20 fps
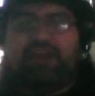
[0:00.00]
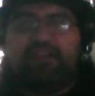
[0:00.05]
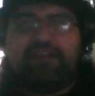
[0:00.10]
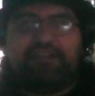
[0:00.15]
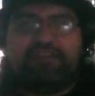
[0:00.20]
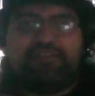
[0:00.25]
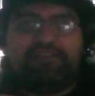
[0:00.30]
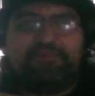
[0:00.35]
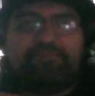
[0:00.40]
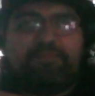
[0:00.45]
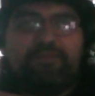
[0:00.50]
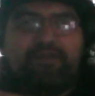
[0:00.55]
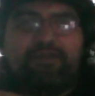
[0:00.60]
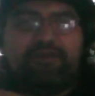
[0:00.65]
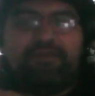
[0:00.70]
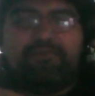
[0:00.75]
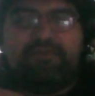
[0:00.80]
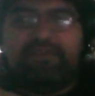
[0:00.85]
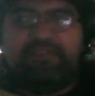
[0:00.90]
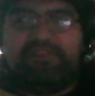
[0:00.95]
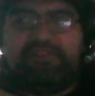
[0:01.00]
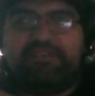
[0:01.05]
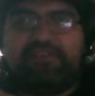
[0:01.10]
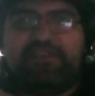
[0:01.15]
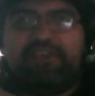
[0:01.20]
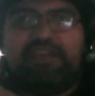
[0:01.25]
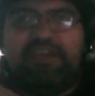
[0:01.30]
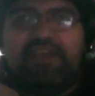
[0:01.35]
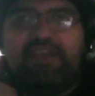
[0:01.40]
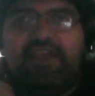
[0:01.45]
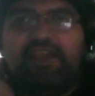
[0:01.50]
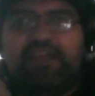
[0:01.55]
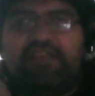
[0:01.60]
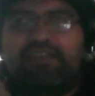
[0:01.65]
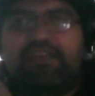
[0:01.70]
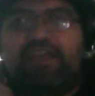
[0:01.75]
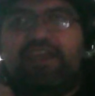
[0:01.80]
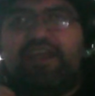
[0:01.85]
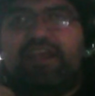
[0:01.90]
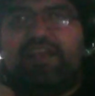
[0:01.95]
experiment
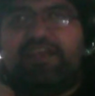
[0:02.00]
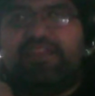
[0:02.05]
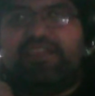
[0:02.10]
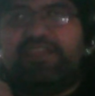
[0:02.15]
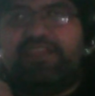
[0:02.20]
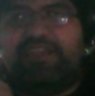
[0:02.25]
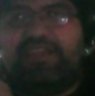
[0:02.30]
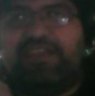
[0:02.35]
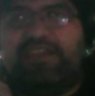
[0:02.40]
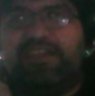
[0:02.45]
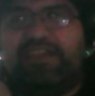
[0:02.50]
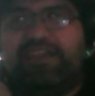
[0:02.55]
that I think